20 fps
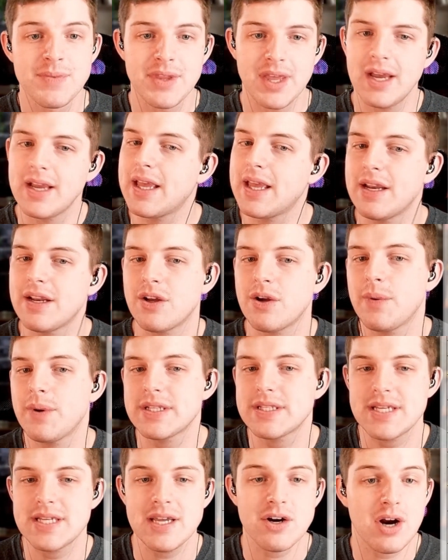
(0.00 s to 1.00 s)
Again,
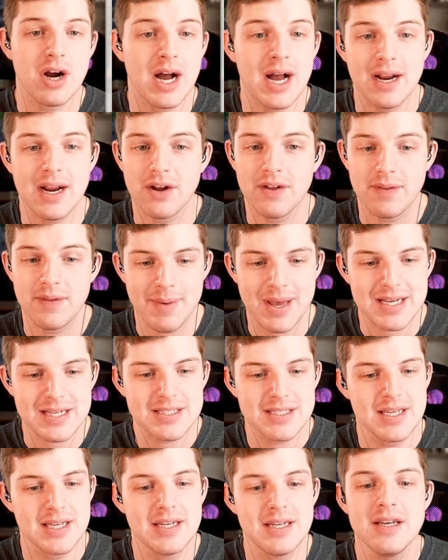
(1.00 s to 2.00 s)
going 10 or higher on the
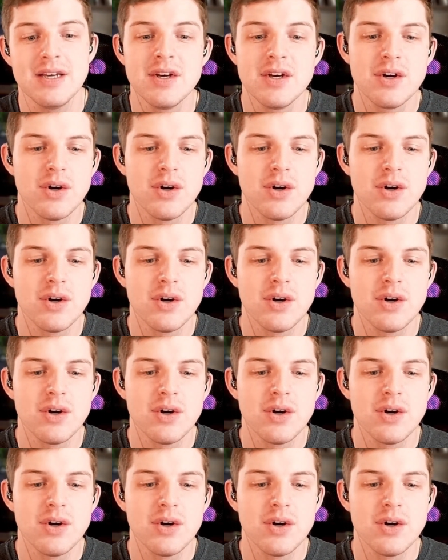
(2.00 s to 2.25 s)
max end,